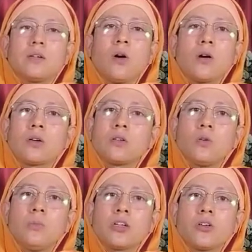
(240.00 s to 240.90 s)
talk
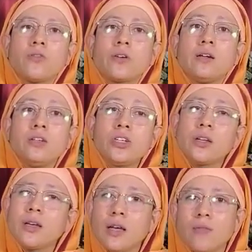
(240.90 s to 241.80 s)
too much of
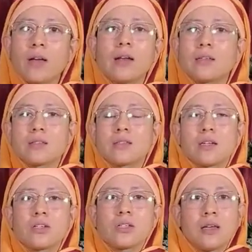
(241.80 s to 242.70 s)
culturing awareness,
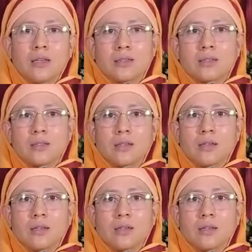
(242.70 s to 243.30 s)
such things,